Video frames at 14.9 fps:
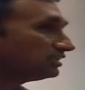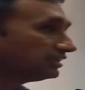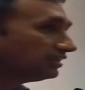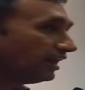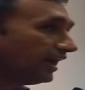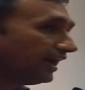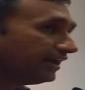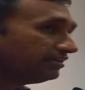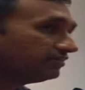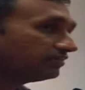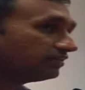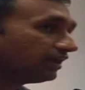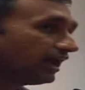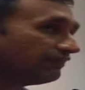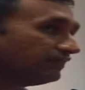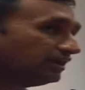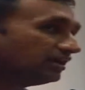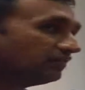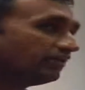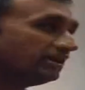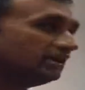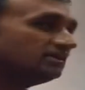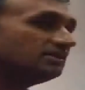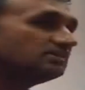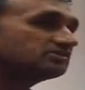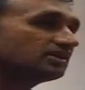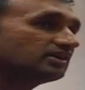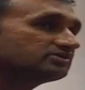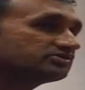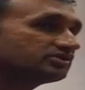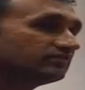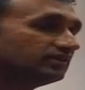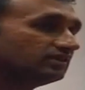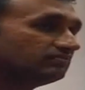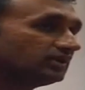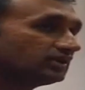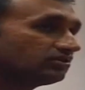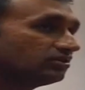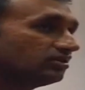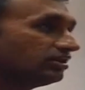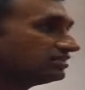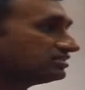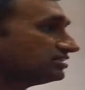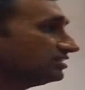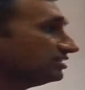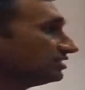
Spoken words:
and having a very research-driven methodology